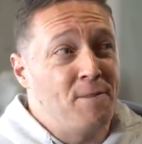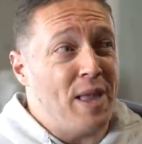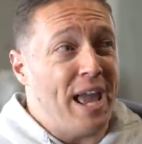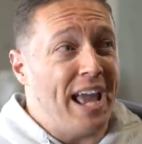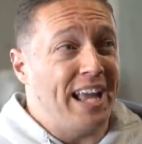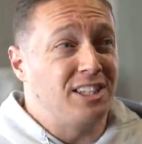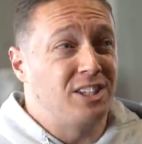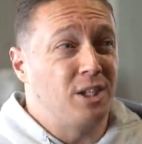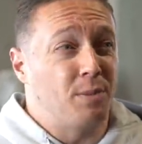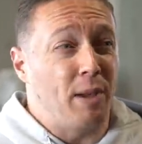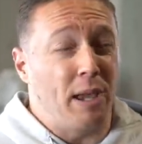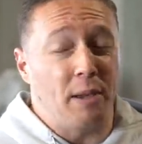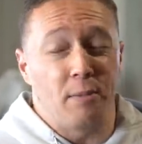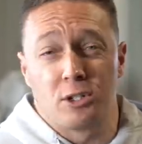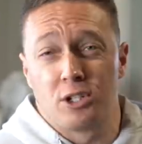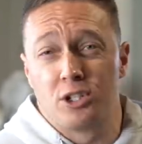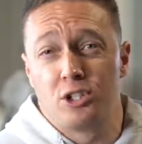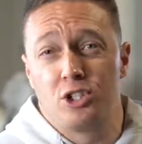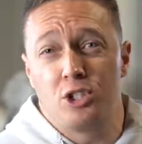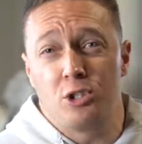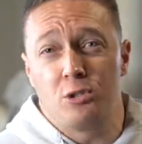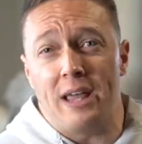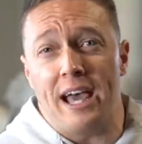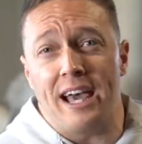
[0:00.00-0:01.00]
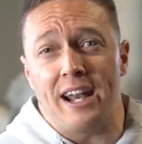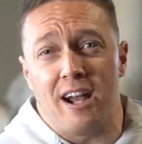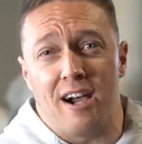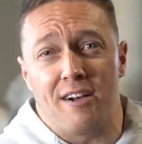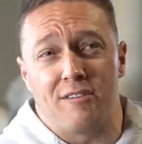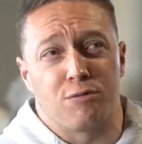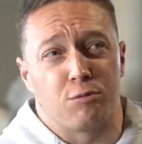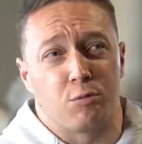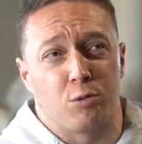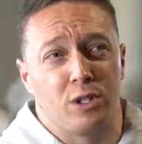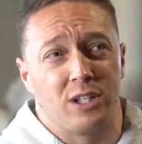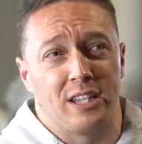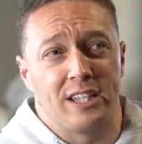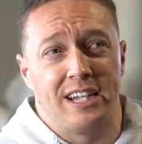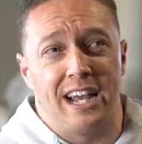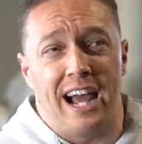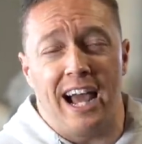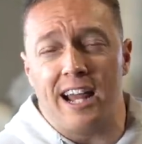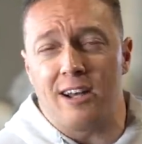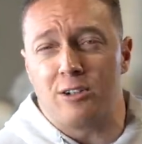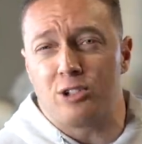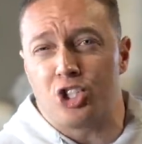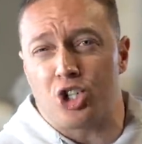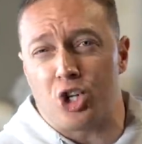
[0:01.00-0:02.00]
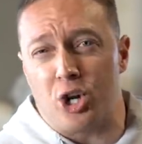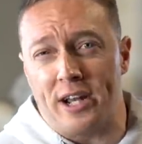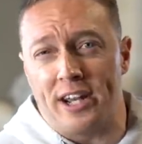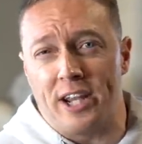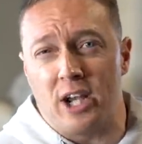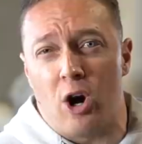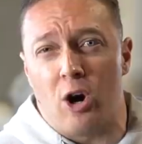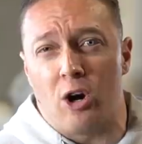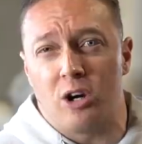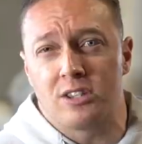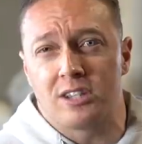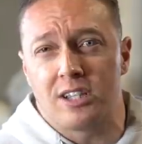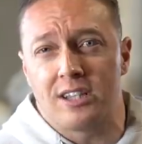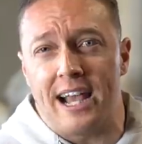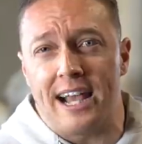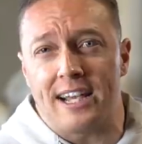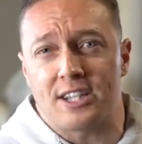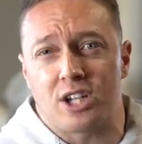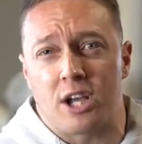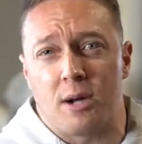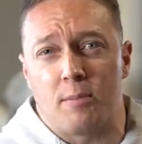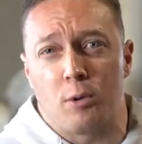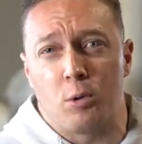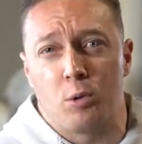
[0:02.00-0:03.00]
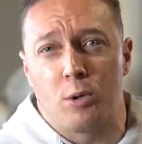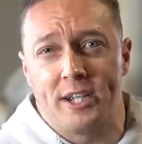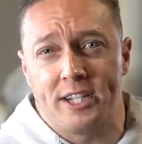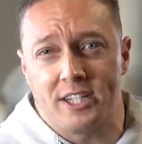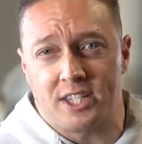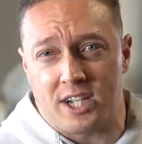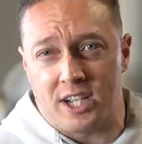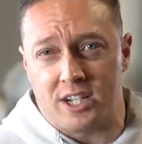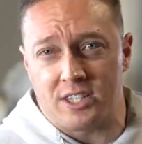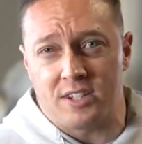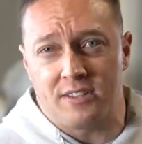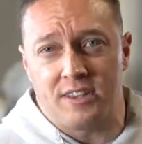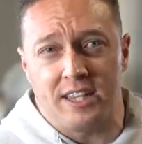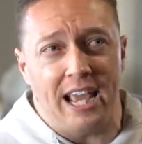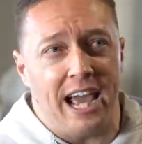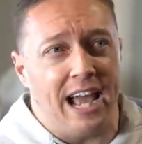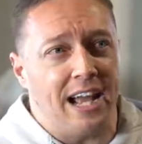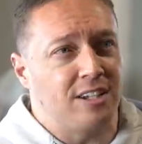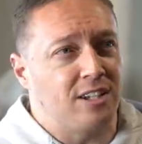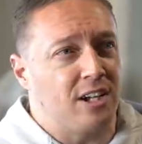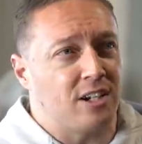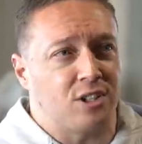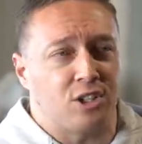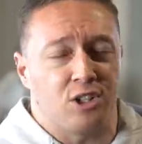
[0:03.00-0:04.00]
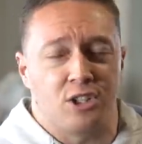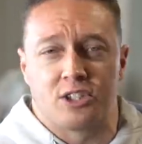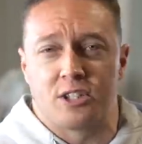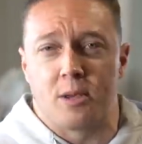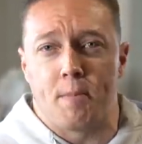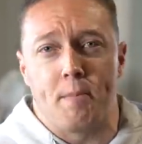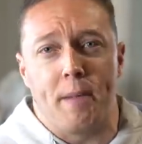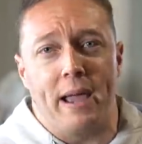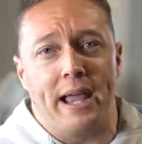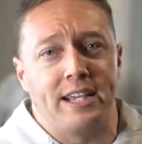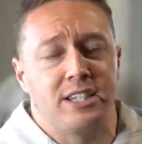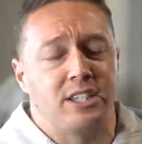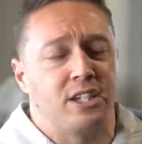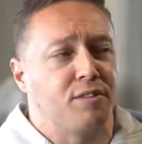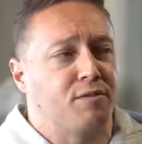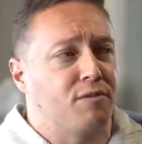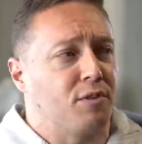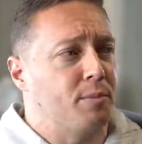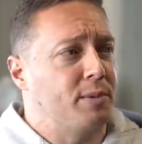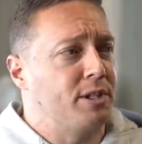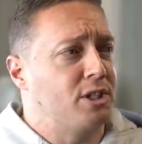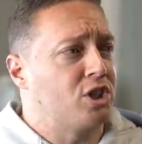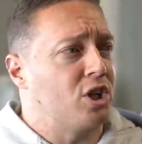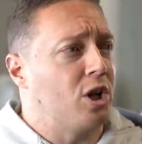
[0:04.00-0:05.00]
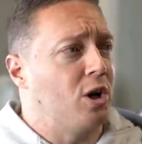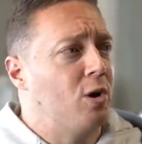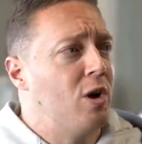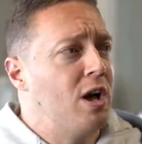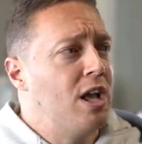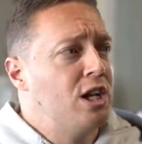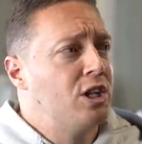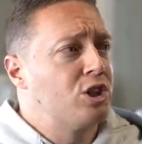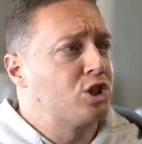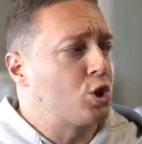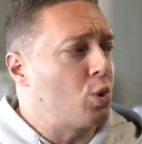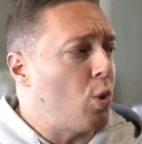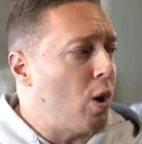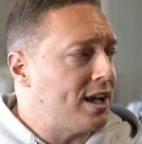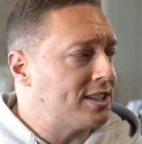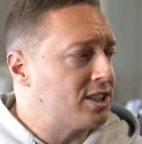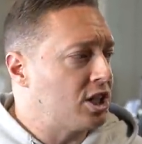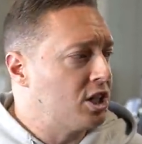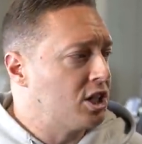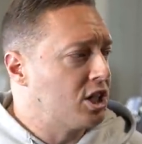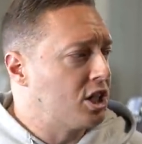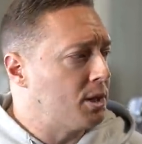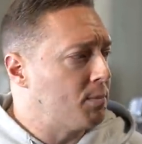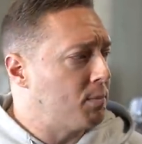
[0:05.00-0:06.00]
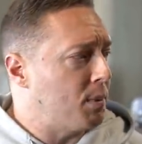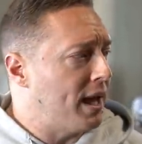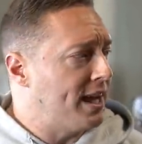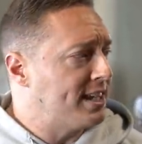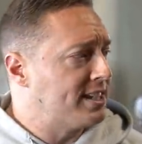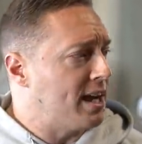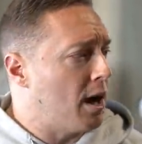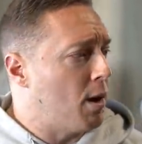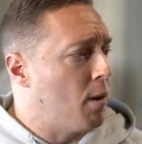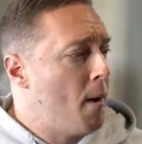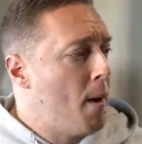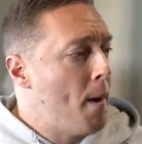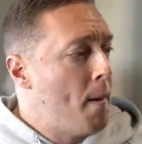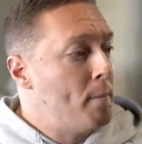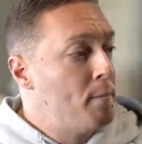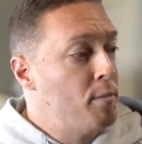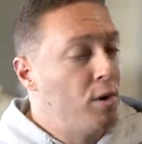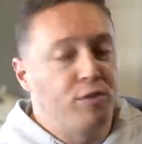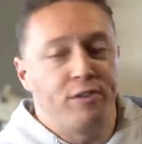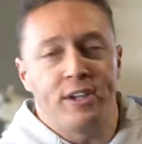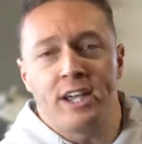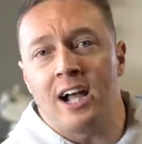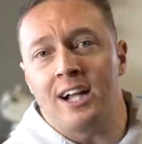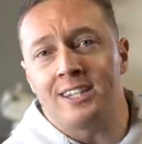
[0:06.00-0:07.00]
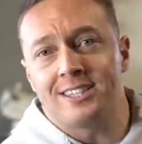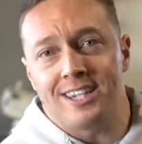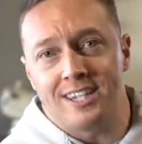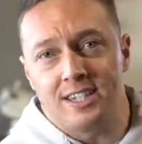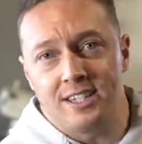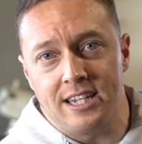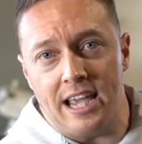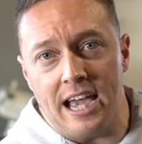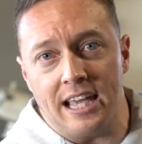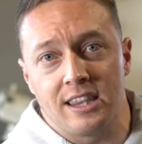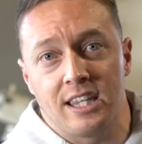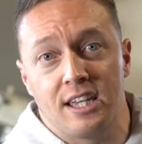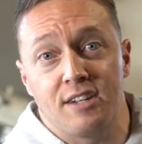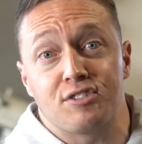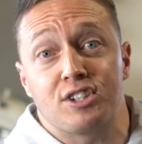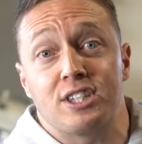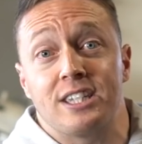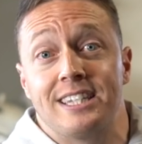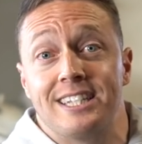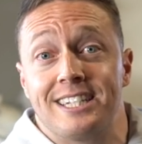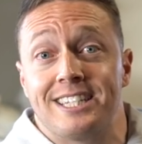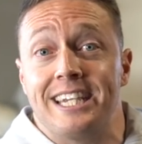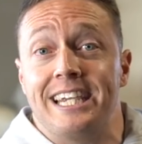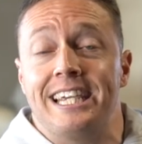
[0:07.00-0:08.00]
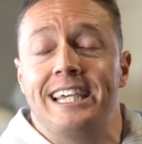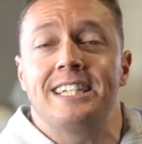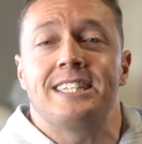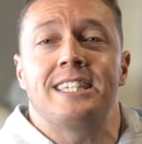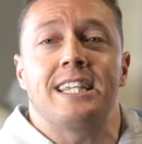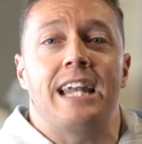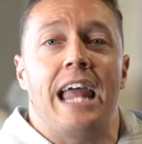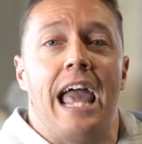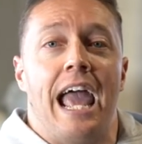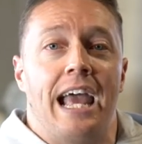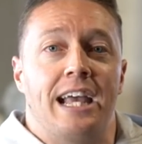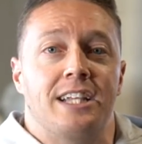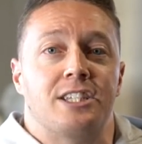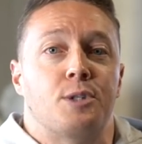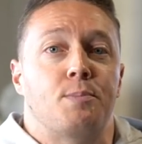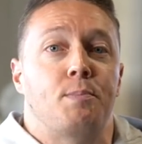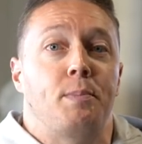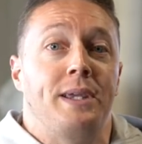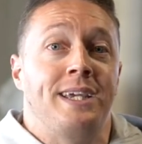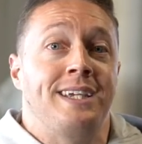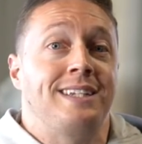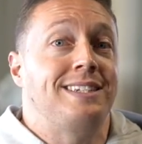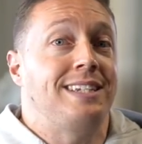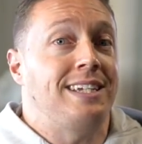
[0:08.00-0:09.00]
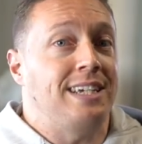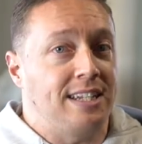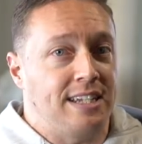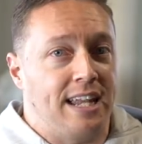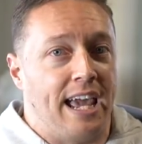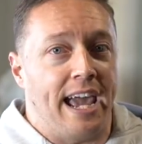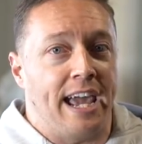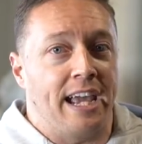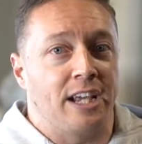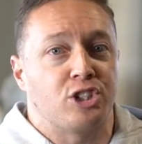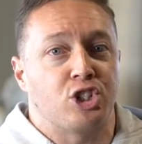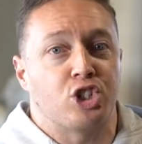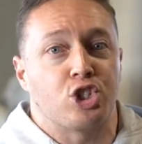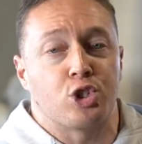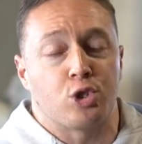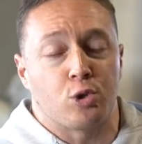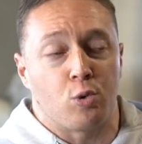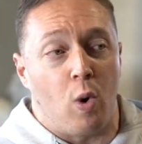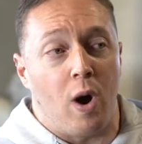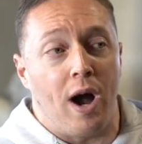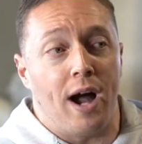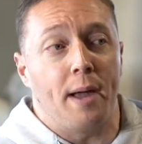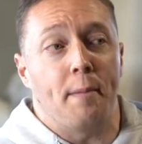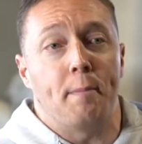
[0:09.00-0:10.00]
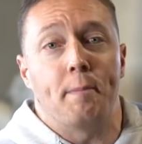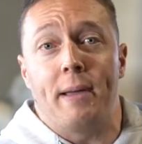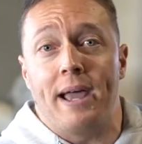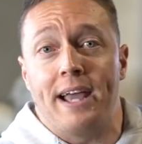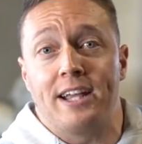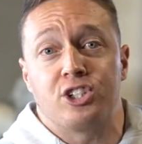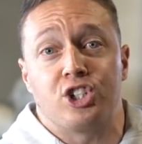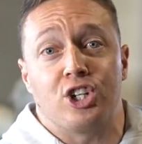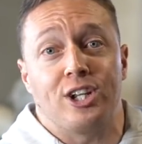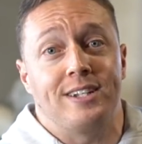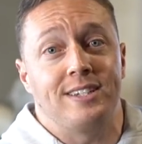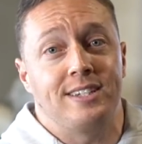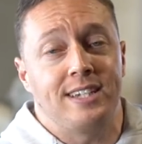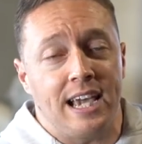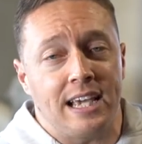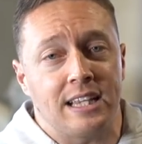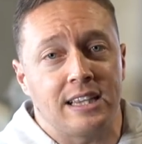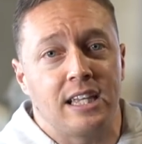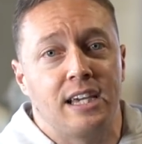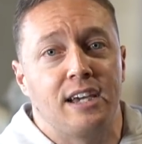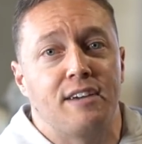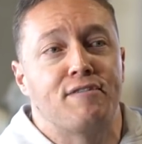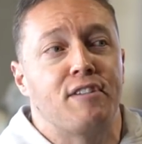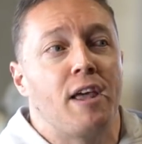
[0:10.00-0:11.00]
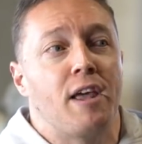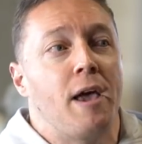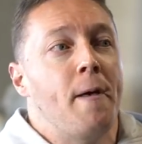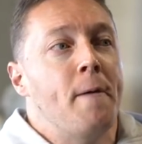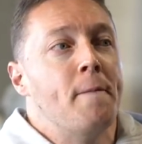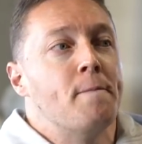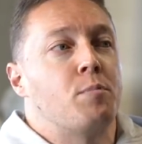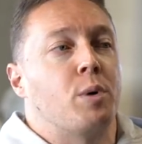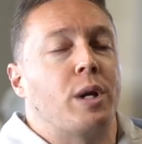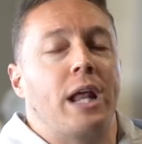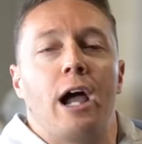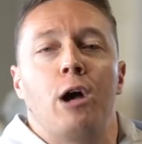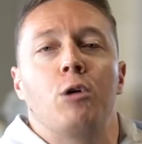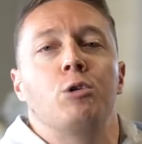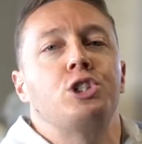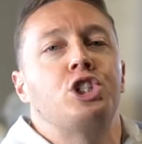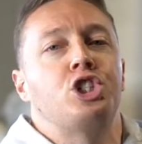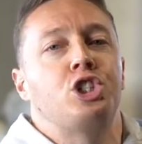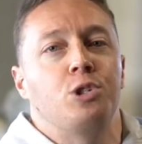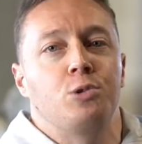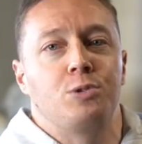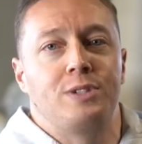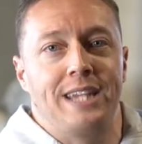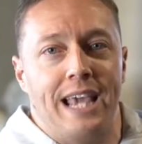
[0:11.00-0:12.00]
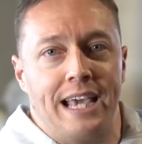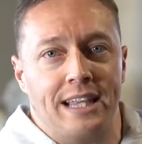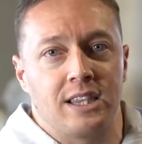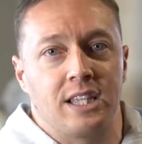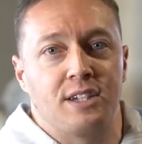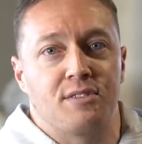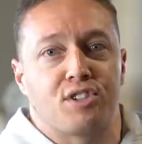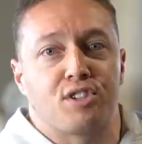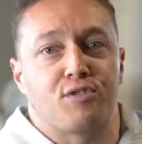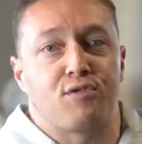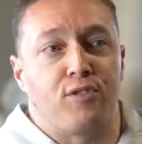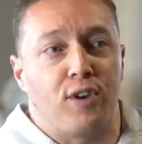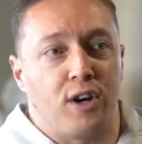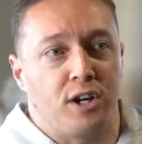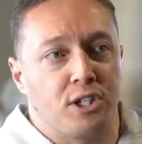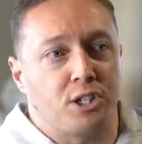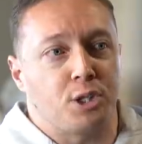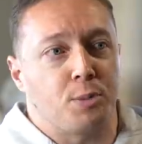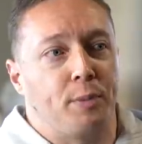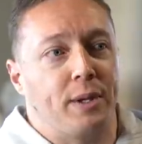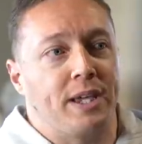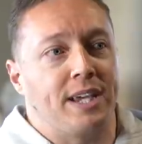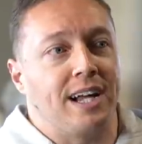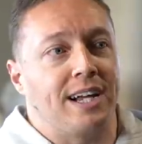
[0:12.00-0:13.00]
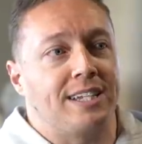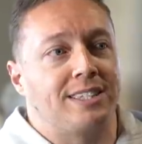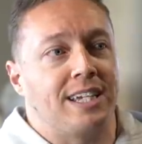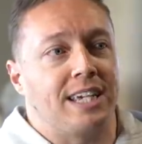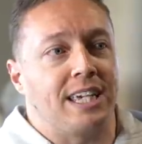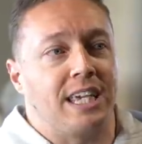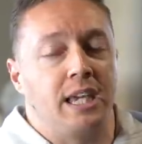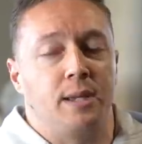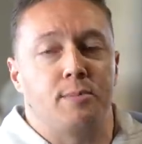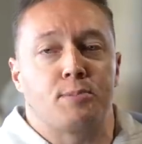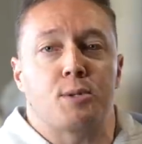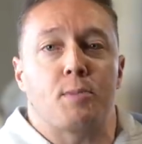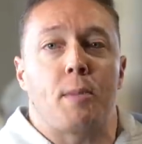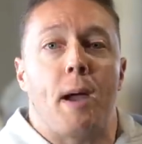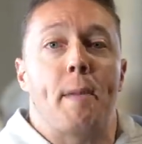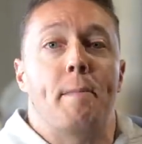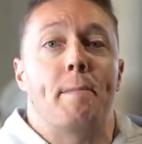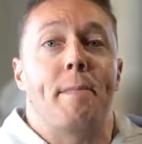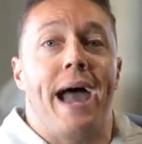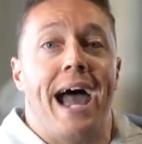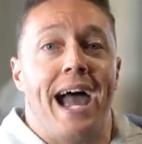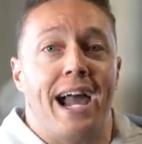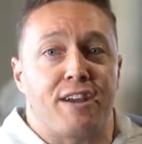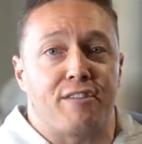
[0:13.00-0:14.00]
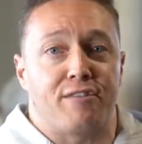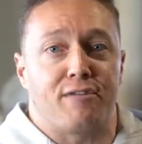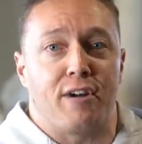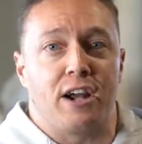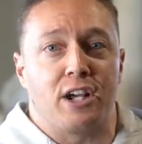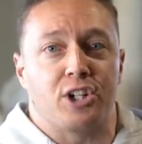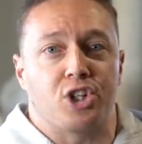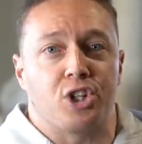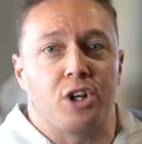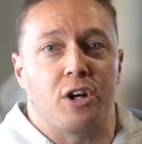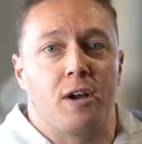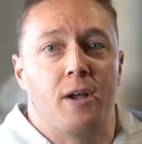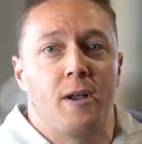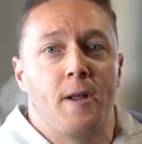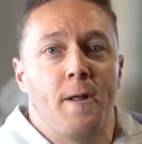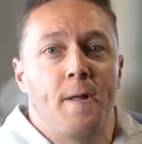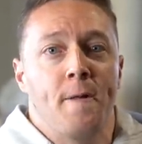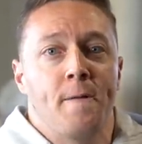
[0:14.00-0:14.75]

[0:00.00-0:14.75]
And to be able to do that off really not training hard the last couple weeks because of the adductor is amazing for me. So squats in a good place. Now, moving on to deadlifts, this is an SBD day, squat, bench, and deadlift, but I always do deadlifts first because it keeps my back fresher.